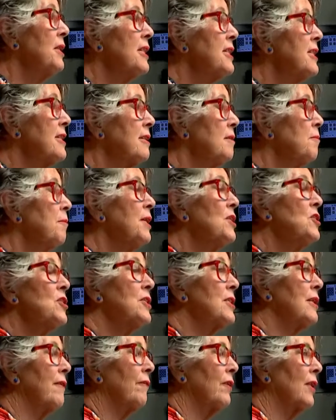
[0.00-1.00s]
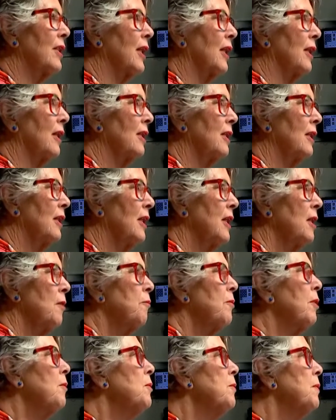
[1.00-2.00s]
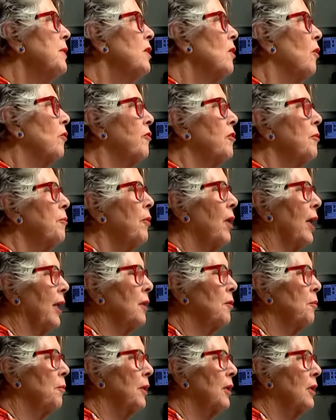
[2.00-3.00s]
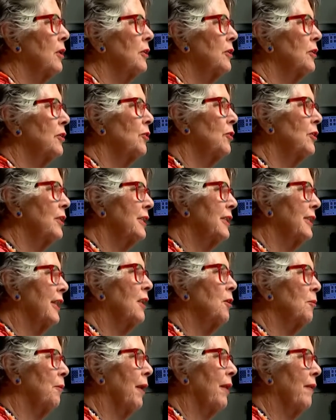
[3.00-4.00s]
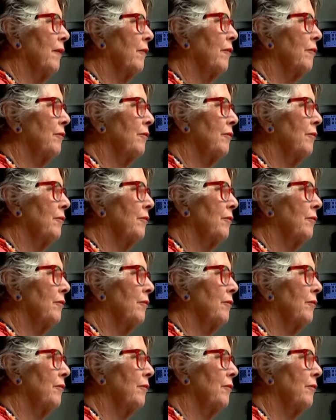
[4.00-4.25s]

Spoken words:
he still measures everything. Yeah. Probably not for bread, because you can tell by the